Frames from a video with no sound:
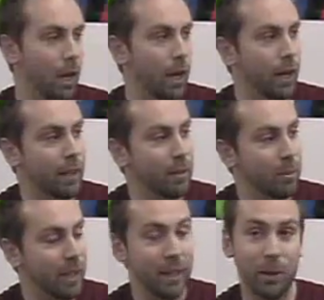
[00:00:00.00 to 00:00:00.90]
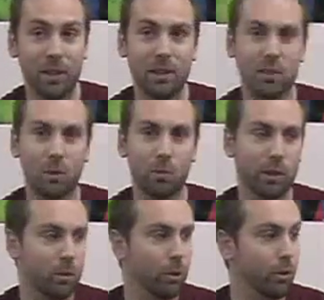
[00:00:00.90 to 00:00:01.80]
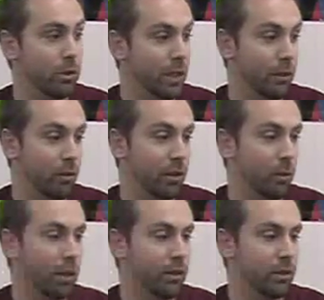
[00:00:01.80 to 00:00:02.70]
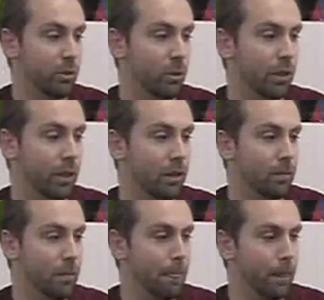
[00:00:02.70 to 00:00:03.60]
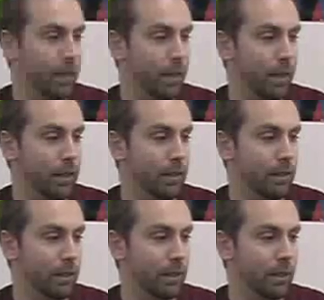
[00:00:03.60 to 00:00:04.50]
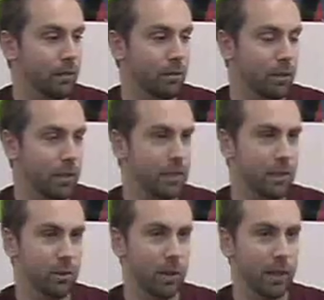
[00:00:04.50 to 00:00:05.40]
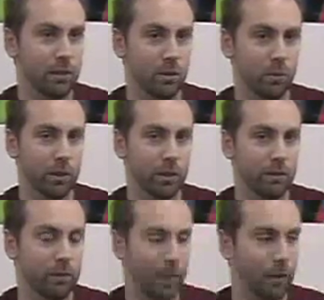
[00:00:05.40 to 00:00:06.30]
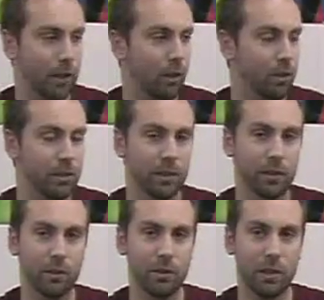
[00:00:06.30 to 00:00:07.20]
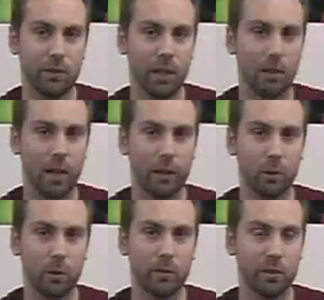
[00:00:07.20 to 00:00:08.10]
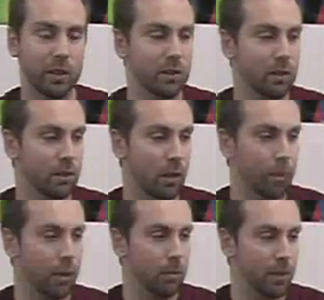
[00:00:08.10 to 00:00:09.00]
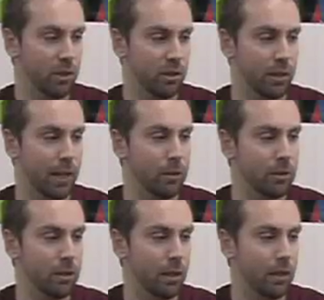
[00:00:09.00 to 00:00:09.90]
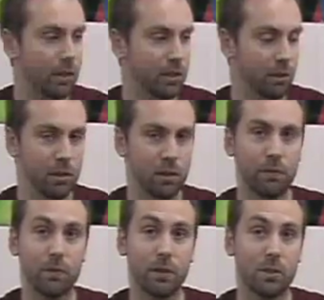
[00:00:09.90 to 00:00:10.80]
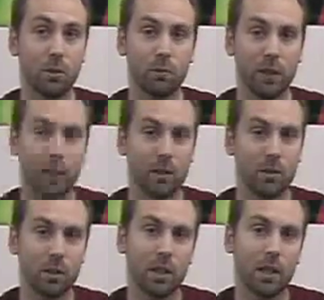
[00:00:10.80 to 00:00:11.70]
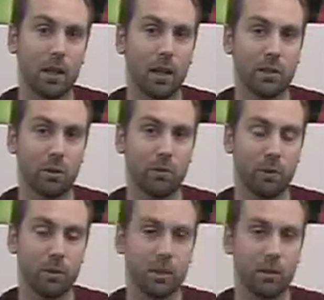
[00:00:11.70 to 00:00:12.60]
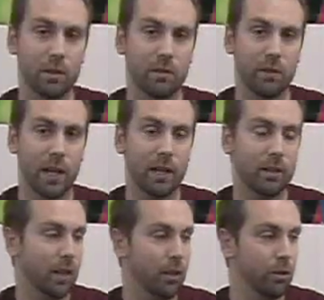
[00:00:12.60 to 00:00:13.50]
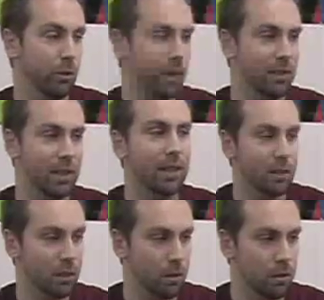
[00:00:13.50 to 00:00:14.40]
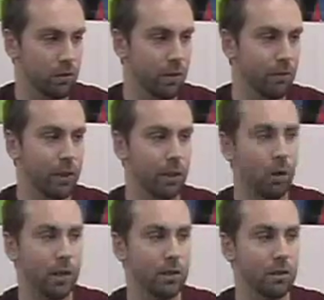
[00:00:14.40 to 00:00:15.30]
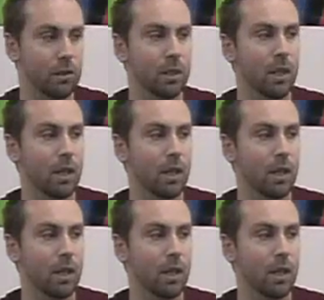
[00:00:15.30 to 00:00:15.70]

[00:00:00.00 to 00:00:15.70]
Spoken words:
But anyway, these are really cool. They're selling really well in the store here. And DC Direct is really firing on all cylinders. They've got a lot of great releases coming up. They just announced a series of 52 figures, so the first series of that, and they're doing a second series of Infinite Crisis